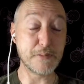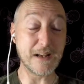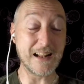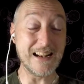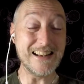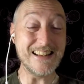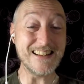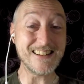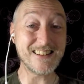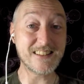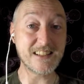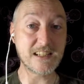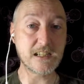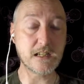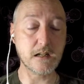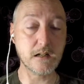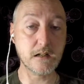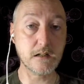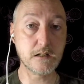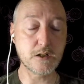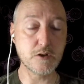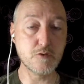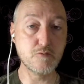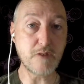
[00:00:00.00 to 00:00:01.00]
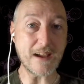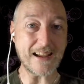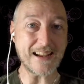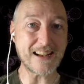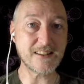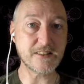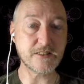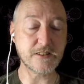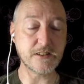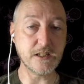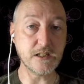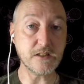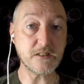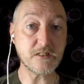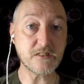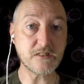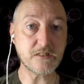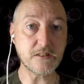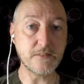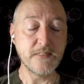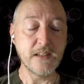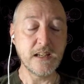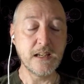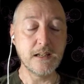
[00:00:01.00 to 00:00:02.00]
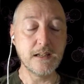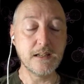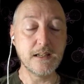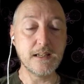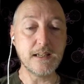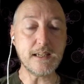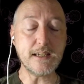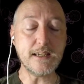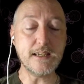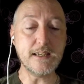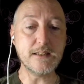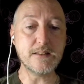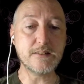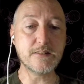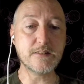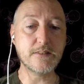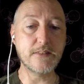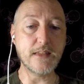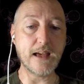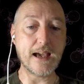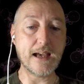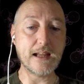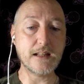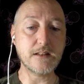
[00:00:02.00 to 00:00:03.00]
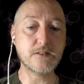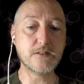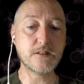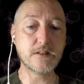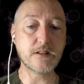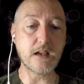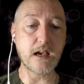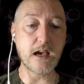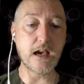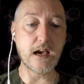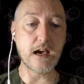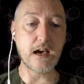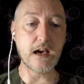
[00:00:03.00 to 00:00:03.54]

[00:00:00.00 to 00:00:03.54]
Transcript: political correctness is that